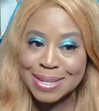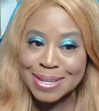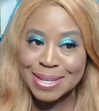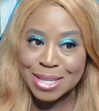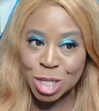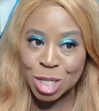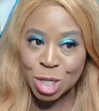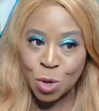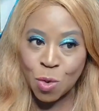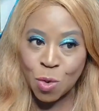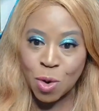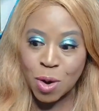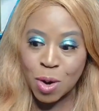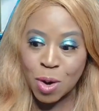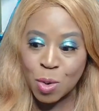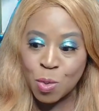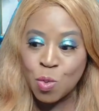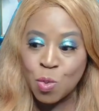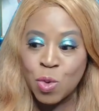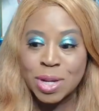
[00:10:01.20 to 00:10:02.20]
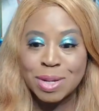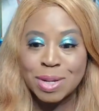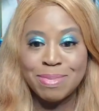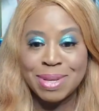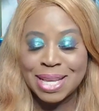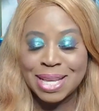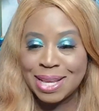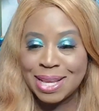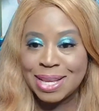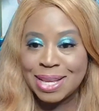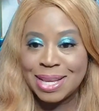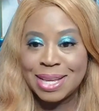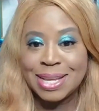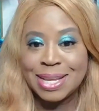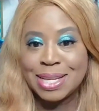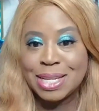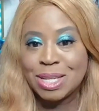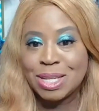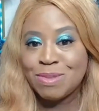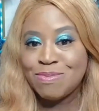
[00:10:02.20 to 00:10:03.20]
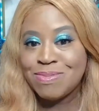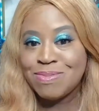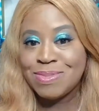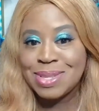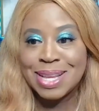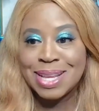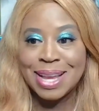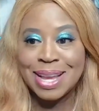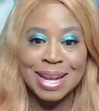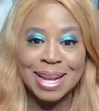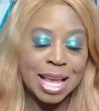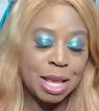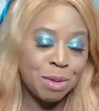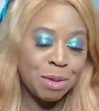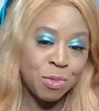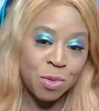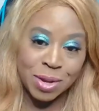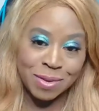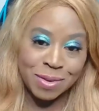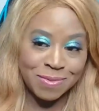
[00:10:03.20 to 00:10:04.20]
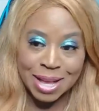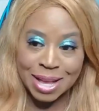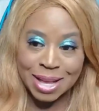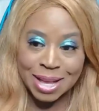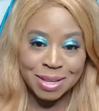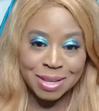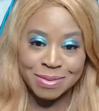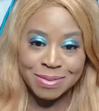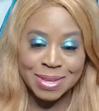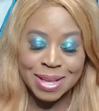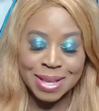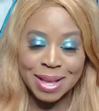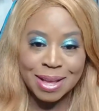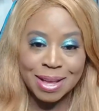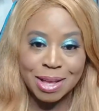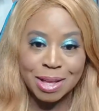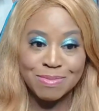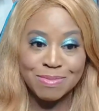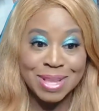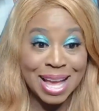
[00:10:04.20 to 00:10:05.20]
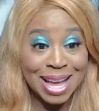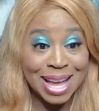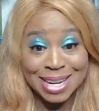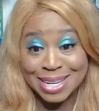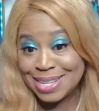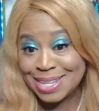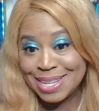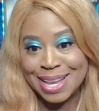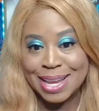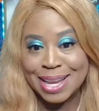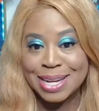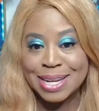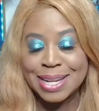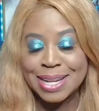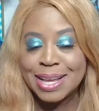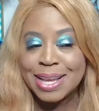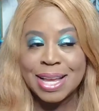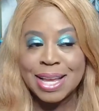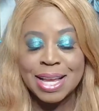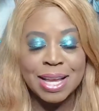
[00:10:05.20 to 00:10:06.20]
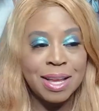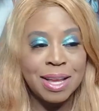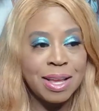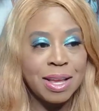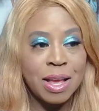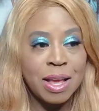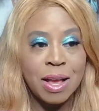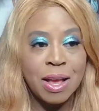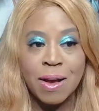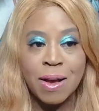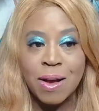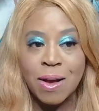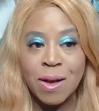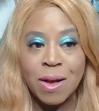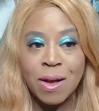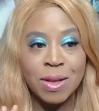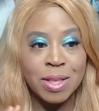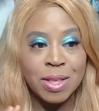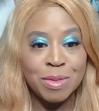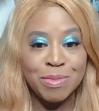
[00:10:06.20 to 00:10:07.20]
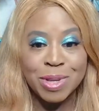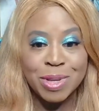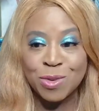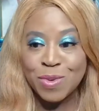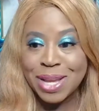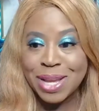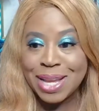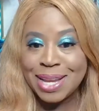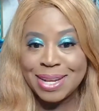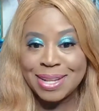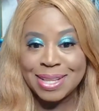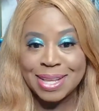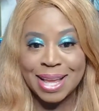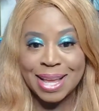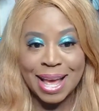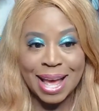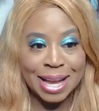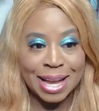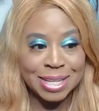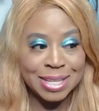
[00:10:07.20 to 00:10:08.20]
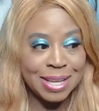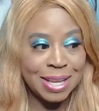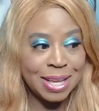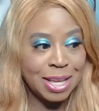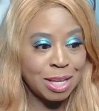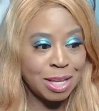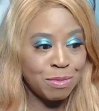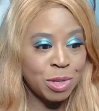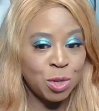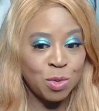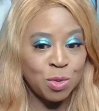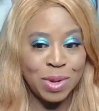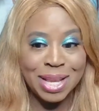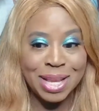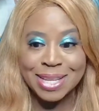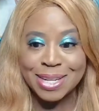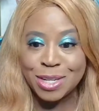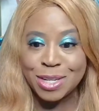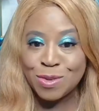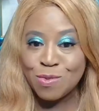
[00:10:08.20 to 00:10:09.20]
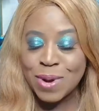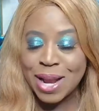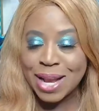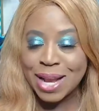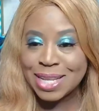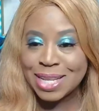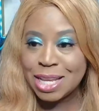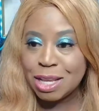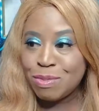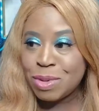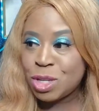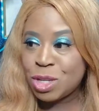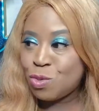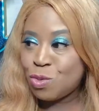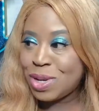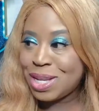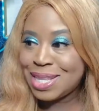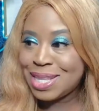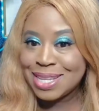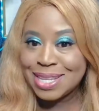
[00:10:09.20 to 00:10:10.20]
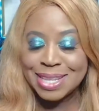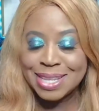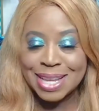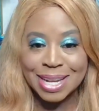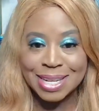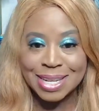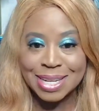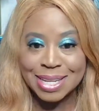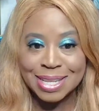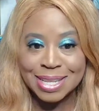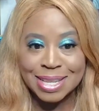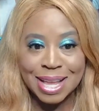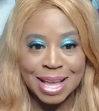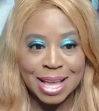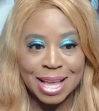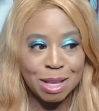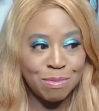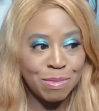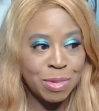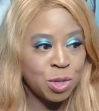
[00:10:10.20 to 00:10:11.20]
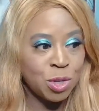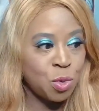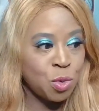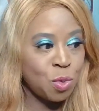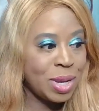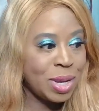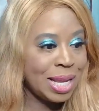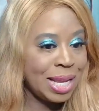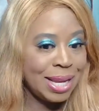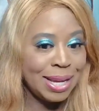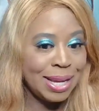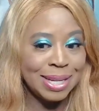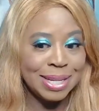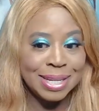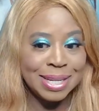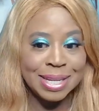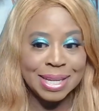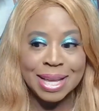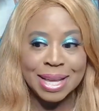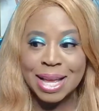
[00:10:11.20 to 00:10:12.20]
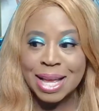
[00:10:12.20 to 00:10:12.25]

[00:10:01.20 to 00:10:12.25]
score would be an 8.5 out of 10. Between the acting, between the directing, between the set design, between